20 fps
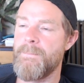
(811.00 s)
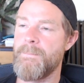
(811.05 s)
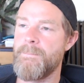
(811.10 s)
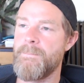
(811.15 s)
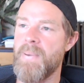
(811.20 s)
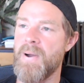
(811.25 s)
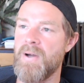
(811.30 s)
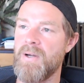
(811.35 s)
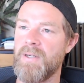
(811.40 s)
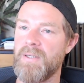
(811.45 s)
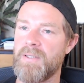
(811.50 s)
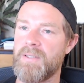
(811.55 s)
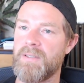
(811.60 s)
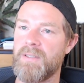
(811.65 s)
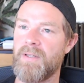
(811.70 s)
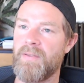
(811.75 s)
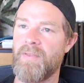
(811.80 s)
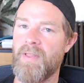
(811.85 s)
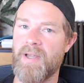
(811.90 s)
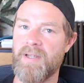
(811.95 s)
But
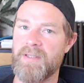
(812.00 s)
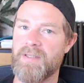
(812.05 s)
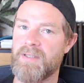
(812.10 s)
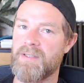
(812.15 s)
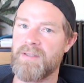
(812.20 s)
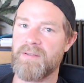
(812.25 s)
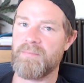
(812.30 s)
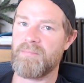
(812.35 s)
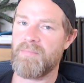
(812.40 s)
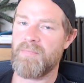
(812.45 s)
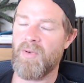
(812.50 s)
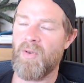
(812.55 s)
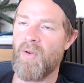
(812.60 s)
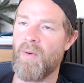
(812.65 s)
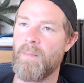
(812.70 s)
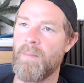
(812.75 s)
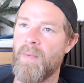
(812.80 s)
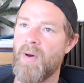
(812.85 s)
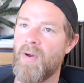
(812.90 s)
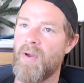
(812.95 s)
that's
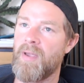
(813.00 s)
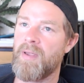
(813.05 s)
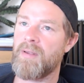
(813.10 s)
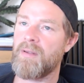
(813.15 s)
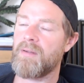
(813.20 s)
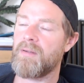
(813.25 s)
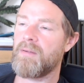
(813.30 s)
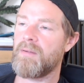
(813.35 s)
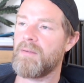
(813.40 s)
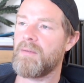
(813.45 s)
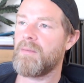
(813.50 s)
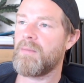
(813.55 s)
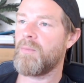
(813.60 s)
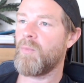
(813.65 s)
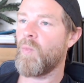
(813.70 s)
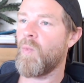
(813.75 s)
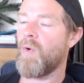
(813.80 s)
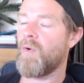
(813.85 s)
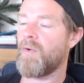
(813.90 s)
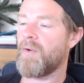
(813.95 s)
not my
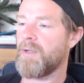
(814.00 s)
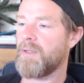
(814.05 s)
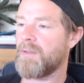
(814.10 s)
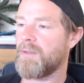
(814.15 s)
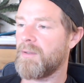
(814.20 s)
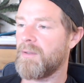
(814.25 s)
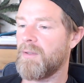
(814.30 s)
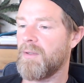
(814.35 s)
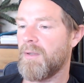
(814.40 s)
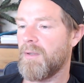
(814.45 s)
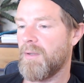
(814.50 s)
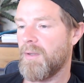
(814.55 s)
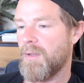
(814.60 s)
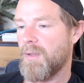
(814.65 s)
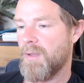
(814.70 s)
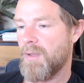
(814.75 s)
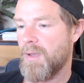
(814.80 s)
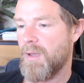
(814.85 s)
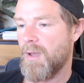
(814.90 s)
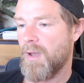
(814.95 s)
worry.
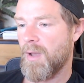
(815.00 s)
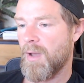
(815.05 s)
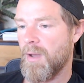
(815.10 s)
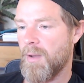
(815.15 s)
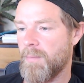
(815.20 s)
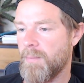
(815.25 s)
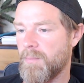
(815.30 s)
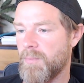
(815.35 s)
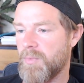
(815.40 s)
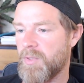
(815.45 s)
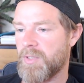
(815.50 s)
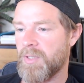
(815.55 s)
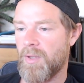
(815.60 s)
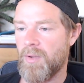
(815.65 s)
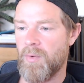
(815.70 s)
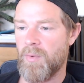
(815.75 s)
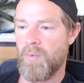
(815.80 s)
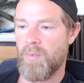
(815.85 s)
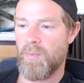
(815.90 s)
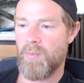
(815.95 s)

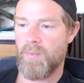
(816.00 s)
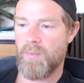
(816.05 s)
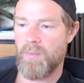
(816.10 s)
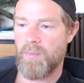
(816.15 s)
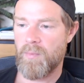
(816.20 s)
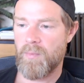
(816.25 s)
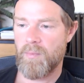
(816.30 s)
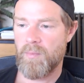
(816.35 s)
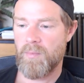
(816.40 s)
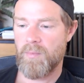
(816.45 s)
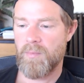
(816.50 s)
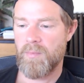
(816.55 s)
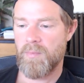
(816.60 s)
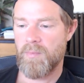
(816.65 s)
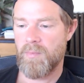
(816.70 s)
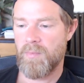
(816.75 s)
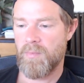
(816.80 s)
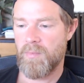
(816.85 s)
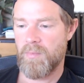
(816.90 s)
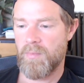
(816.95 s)
So
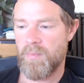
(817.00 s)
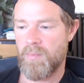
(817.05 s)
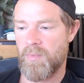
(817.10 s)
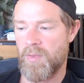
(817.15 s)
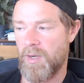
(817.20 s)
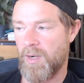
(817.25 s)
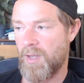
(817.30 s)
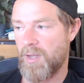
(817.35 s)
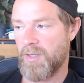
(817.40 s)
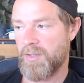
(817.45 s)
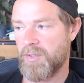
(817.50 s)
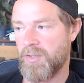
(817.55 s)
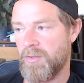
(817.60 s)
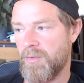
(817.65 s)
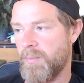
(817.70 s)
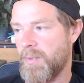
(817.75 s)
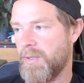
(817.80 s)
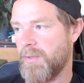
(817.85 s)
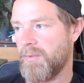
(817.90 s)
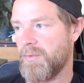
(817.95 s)
the last two
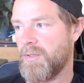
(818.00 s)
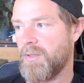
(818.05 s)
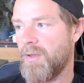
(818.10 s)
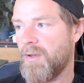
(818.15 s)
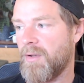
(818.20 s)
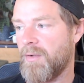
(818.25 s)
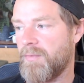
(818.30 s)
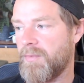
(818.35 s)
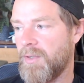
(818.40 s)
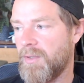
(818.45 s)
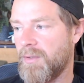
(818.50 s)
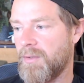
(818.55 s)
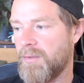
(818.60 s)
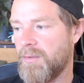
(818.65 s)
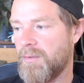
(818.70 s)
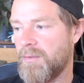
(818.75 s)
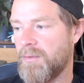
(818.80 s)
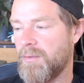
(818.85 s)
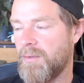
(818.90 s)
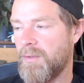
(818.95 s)
builds that I've
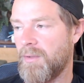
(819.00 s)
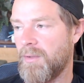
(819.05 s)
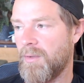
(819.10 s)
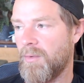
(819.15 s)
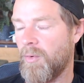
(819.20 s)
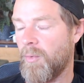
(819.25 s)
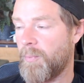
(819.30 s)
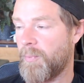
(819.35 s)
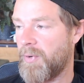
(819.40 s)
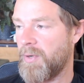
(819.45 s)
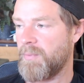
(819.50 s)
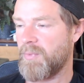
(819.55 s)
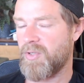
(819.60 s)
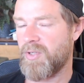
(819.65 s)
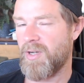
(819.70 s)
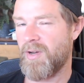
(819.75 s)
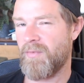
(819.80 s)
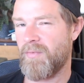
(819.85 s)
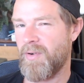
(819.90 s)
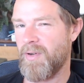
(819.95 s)
done, or pretty much
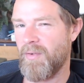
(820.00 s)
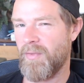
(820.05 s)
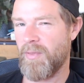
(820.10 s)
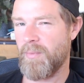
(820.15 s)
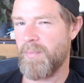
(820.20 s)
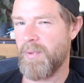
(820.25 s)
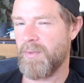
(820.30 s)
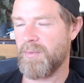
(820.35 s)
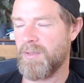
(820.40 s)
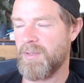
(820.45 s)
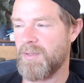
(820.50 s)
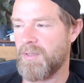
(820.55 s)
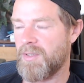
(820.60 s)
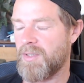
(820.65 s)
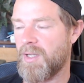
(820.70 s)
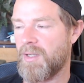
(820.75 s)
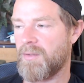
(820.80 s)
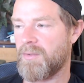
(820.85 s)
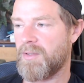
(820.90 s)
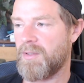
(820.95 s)
every other build in this
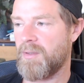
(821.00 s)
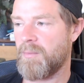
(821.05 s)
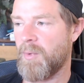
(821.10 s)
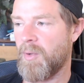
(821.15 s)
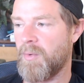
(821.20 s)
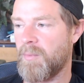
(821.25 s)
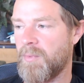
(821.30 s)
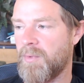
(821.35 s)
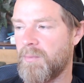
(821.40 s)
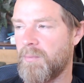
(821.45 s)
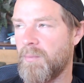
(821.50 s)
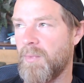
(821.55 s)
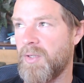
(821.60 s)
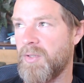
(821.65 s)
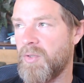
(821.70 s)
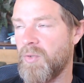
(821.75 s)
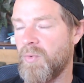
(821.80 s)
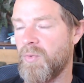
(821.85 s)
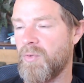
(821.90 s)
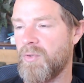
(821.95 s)
house at the moment, my
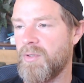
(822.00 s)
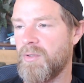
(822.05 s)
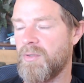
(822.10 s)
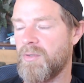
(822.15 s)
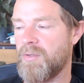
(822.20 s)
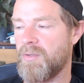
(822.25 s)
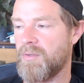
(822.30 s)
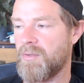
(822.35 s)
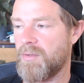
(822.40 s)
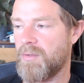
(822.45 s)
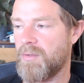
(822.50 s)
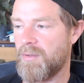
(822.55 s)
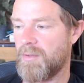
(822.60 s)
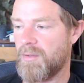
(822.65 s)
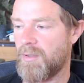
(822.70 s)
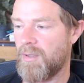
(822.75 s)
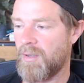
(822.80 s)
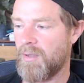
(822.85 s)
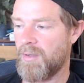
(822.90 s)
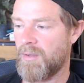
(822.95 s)
daughter's,
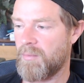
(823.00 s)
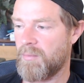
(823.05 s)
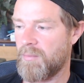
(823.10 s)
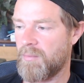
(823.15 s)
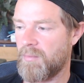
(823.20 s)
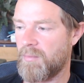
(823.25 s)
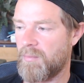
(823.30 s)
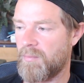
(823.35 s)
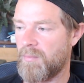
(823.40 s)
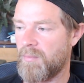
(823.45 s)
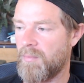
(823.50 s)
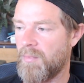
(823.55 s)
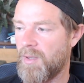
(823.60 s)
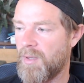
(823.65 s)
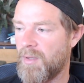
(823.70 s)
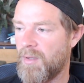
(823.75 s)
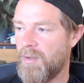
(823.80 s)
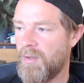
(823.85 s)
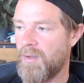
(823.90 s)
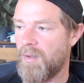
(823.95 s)

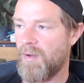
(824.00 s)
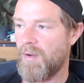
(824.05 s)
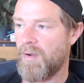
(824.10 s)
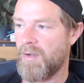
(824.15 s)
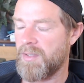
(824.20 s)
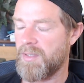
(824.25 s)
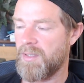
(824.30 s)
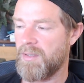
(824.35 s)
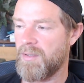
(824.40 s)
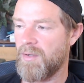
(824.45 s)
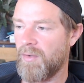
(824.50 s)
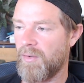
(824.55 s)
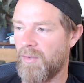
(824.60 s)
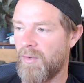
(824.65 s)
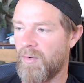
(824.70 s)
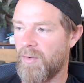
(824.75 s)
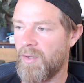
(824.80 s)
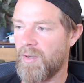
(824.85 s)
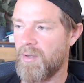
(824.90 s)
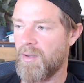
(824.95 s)
I did not
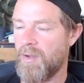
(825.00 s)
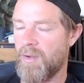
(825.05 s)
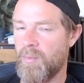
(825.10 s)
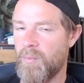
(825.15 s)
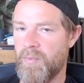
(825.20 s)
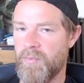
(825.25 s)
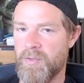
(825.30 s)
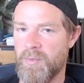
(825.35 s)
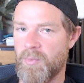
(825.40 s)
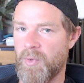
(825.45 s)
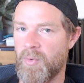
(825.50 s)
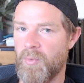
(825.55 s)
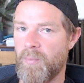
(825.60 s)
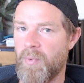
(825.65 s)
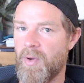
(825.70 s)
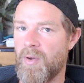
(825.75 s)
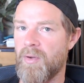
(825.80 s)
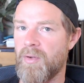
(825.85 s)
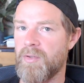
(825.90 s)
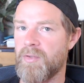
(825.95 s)
long ago with some old
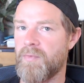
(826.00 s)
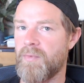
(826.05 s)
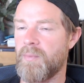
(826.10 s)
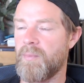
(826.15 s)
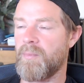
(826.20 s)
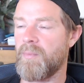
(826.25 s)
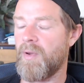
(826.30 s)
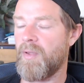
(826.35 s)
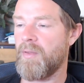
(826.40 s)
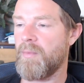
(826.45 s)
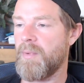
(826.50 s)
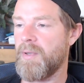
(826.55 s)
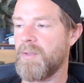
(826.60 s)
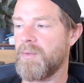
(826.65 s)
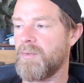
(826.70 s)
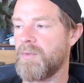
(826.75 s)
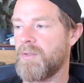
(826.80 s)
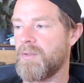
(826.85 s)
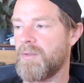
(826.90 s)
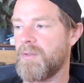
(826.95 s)
parts from other
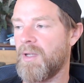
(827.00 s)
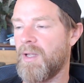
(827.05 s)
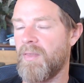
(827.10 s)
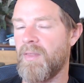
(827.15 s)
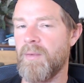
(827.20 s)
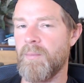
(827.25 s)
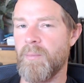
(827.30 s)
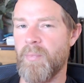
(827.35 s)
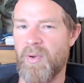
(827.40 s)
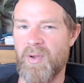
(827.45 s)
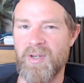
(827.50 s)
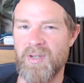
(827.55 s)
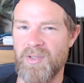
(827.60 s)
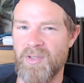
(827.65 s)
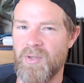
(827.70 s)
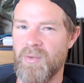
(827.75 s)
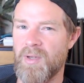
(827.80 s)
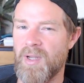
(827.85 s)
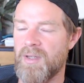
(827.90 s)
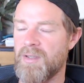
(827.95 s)
builds, and then put in a
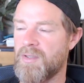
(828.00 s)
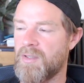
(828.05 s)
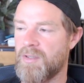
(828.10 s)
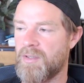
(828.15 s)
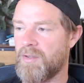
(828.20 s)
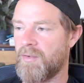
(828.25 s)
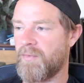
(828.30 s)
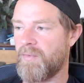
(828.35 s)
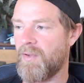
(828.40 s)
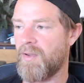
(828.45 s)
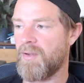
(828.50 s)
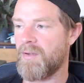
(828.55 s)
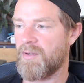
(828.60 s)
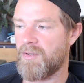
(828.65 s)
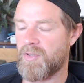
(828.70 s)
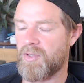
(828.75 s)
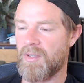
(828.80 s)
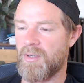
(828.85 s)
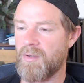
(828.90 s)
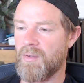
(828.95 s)
new case and stuff for her.
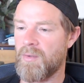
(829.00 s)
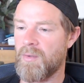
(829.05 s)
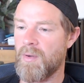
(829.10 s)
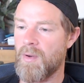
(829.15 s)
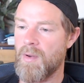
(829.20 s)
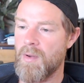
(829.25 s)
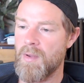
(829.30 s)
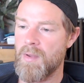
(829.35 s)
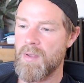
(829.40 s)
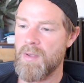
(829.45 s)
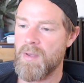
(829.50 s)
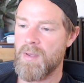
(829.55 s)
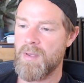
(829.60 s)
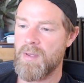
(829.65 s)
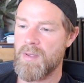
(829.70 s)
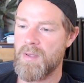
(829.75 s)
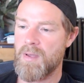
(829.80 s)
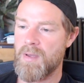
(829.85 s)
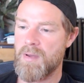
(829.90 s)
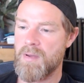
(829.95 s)
So
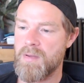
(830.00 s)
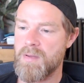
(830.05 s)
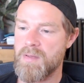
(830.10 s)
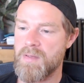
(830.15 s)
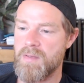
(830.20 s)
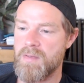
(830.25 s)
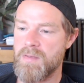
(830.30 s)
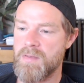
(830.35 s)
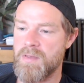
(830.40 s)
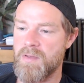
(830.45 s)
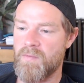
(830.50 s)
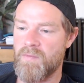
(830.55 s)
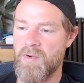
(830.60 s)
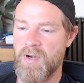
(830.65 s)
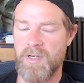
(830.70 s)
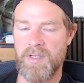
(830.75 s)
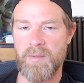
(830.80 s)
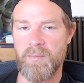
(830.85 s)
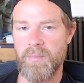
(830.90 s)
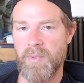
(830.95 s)
the
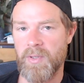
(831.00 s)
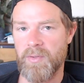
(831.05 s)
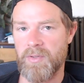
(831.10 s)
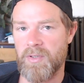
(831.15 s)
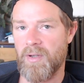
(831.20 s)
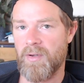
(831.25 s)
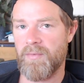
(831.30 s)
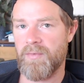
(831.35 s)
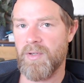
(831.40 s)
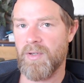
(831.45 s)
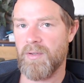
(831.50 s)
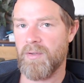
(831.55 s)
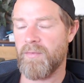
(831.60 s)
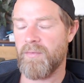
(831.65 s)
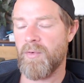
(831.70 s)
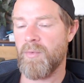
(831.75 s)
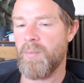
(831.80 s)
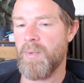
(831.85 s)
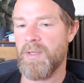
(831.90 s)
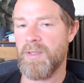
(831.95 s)
recent builds that I've done have
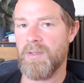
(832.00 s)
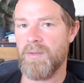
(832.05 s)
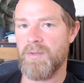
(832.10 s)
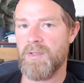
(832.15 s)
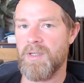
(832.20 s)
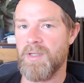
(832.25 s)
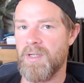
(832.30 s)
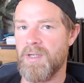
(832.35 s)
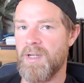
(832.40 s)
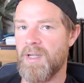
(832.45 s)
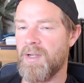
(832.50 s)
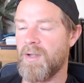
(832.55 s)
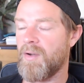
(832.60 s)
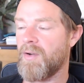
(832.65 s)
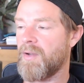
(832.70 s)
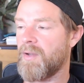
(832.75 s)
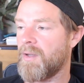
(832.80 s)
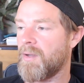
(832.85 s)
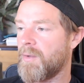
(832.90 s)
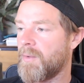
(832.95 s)
all been using an
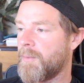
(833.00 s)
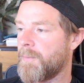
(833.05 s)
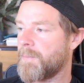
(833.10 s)
AIO.